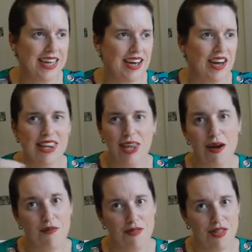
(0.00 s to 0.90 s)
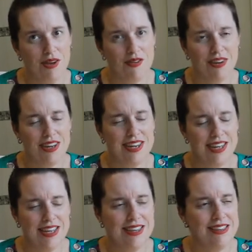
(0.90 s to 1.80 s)
I love those
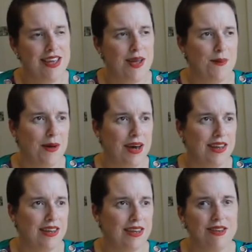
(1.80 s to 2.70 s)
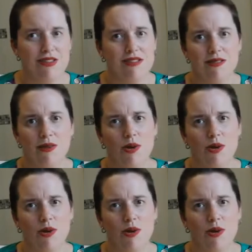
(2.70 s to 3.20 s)
ideas, but you just